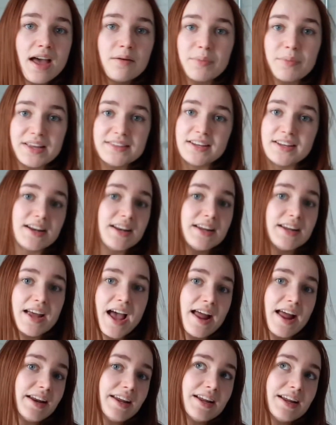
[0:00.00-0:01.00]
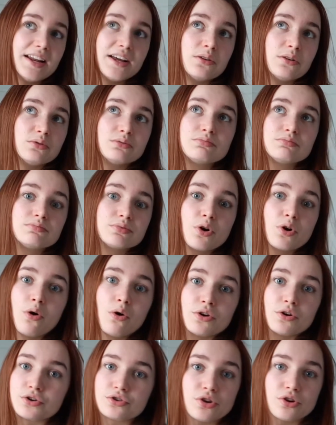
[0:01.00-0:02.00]
basically any little
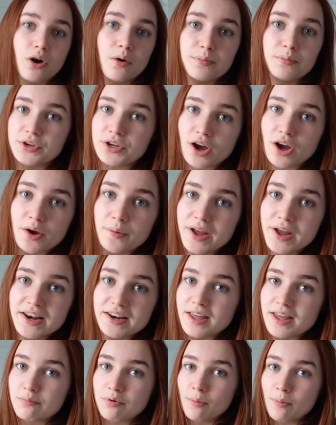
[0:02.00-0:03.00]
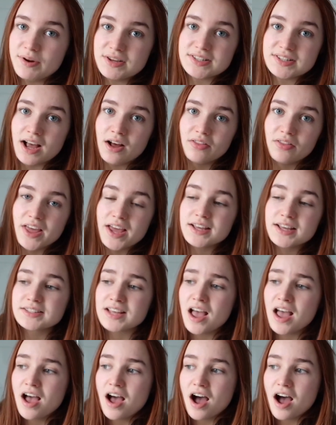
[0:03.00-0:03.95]
corner shop you go in, they probably sell this.